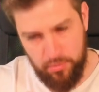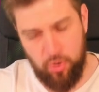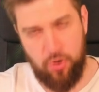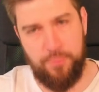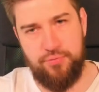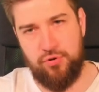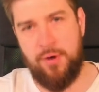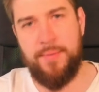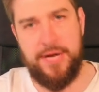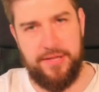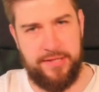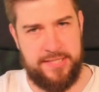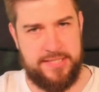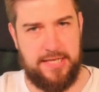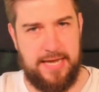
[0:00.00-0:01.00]
more
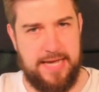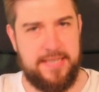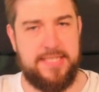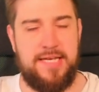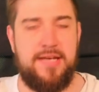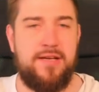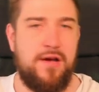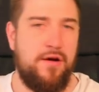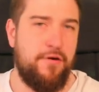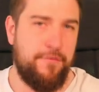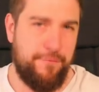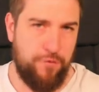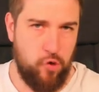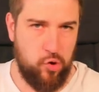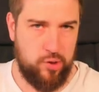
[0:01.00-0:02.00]
prominently selected
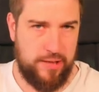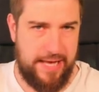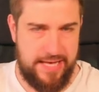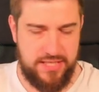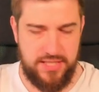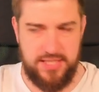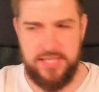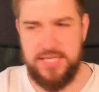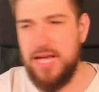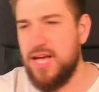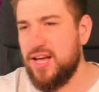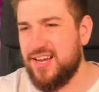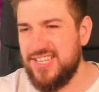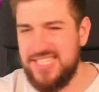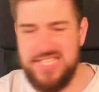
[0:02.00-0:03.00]
for lists,
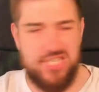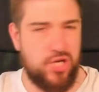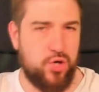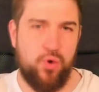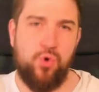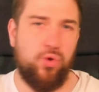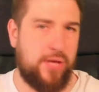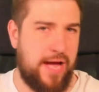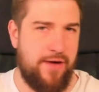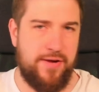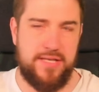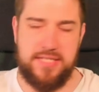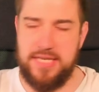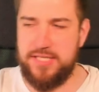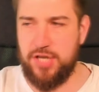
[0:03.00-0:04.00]
because he's a cool
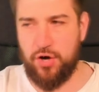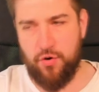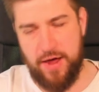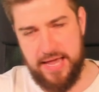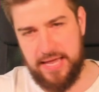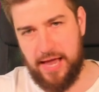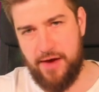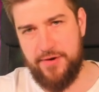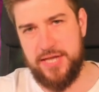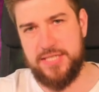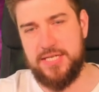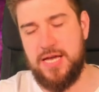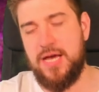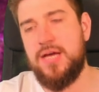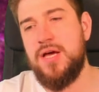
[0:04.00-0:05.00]
character, he's a great
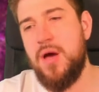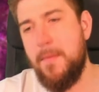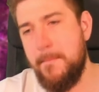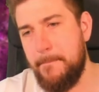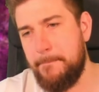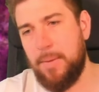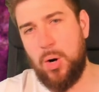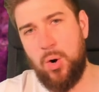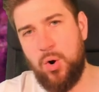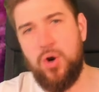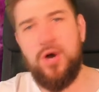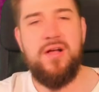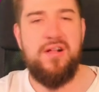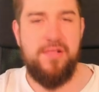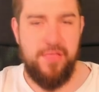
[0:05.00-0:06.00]
character,
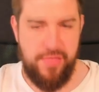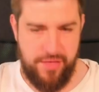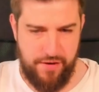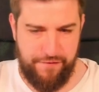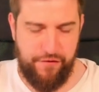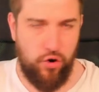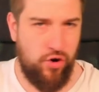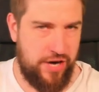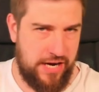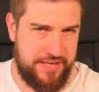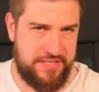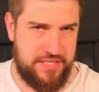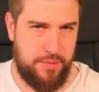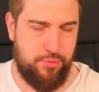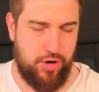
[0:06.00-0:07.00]
but the
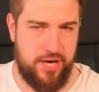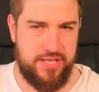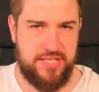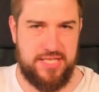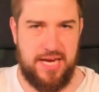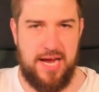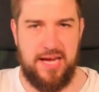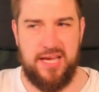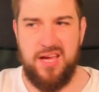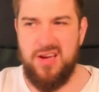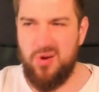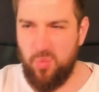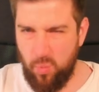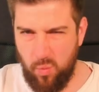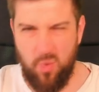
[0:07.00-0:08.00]
490 price tag
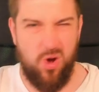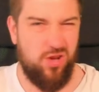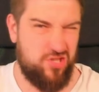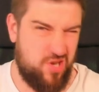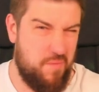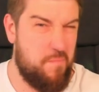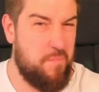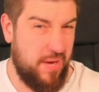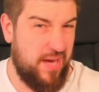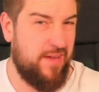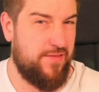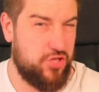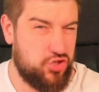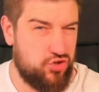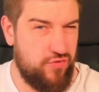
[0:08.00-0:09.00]
was a bit
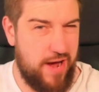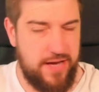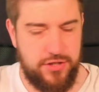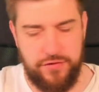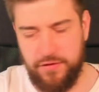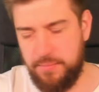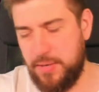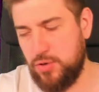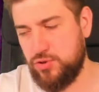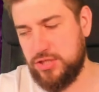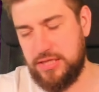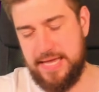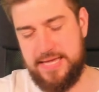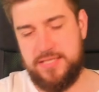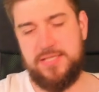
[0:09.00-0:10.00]
of a stretch for
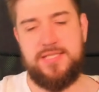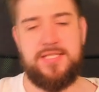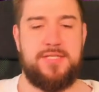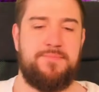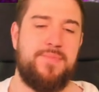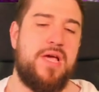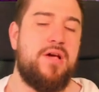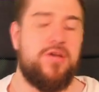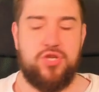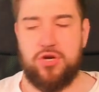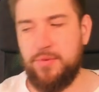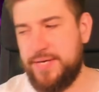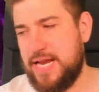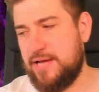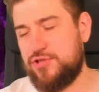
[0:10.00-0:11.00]
most lists. So
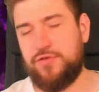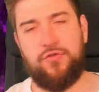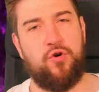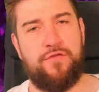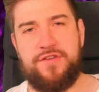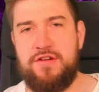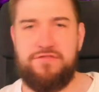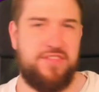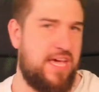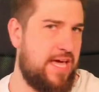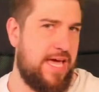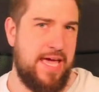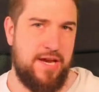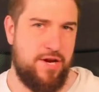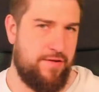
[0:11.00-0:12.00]
coming down to
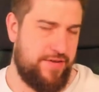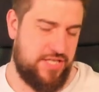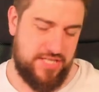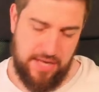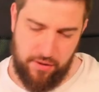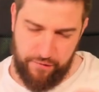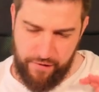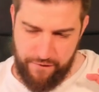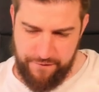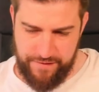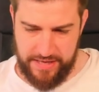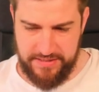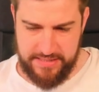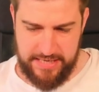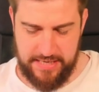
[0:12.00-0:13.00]
450, in and of itself,
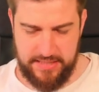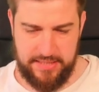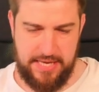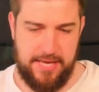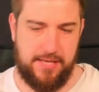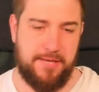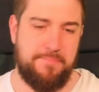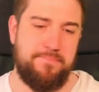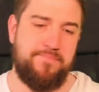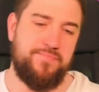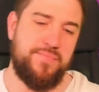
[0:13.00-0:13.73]
fantastic.